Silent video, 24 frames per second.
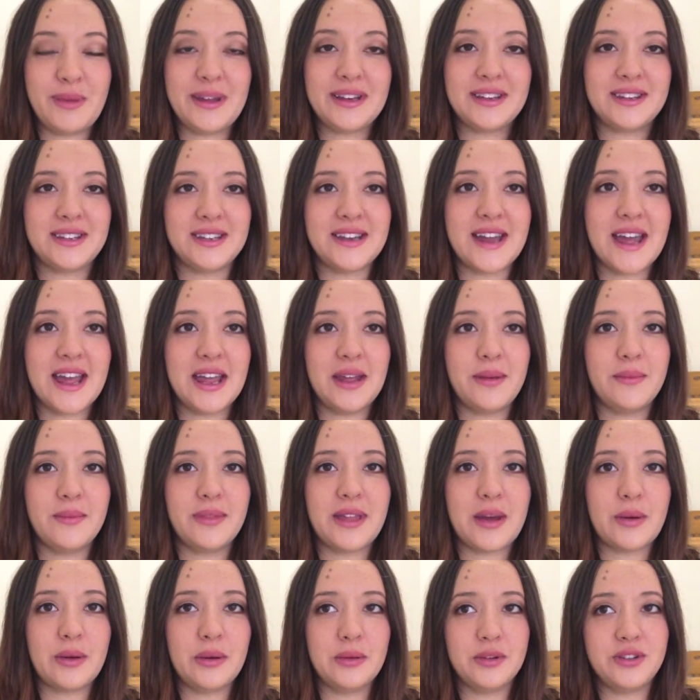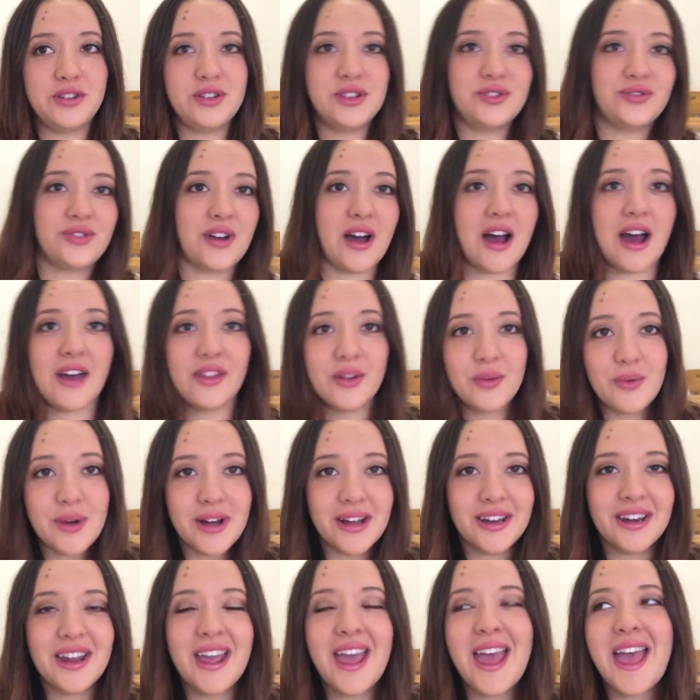picked a name that we would use for either
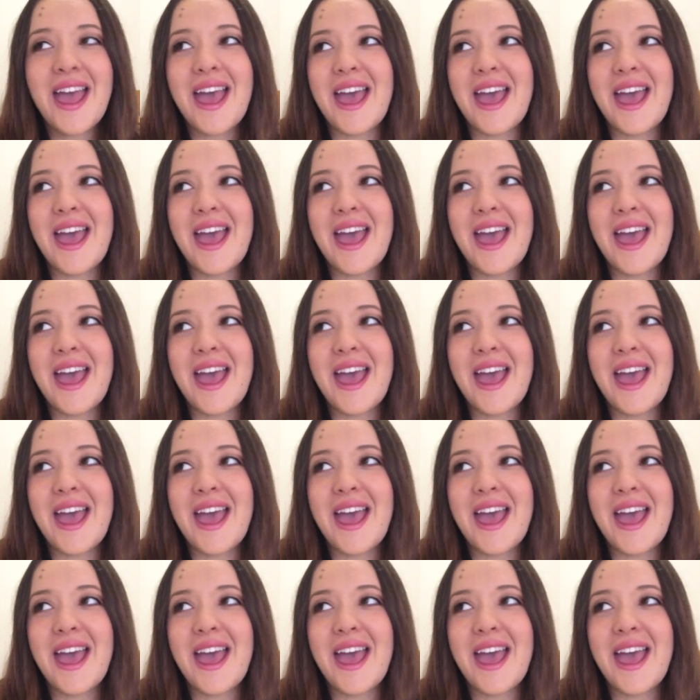one,